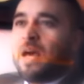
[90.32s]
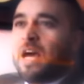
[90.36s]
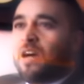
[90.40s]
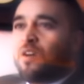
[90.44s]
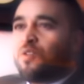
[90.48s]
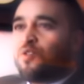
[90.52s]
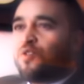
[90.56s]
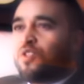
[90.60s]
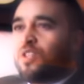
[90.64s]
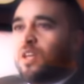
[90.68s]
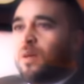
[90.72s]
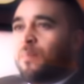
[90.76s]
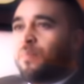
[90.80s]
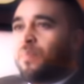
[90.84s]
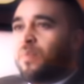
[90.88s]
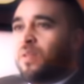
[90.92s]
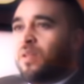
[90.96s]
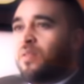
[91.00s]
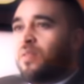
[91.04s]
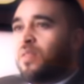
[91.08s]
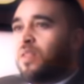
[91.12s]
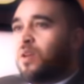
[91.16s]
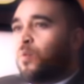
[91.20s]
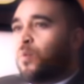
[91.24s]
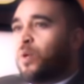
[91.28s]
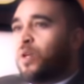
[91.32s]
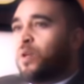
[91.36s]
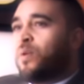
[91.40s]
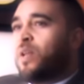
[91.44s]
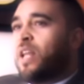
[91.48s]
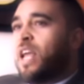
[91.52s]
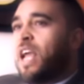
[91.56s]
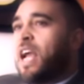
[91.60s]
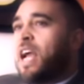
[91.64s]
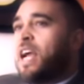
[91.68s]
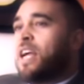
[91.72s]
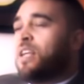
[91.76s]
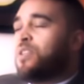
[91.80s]
about something that we
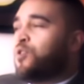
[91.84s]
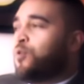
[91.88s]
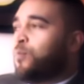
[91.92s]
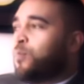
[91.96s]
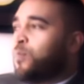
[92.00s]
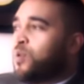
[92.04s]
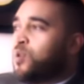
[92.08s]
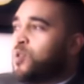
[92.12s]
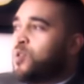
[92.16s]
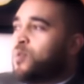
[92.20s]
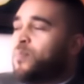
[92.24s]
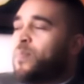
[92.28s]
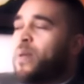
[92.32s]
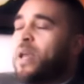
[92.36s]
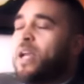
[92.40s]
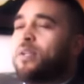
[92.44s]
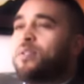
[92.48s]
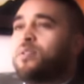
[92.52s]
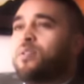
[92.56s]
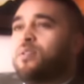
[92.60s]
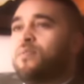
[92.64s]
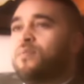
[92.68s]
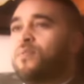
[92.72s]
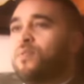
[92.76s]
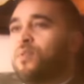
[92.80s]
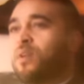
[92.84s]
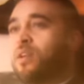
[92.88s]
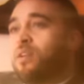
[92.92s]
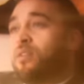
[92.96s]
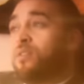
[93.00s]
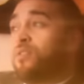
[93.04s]
could add to perspective to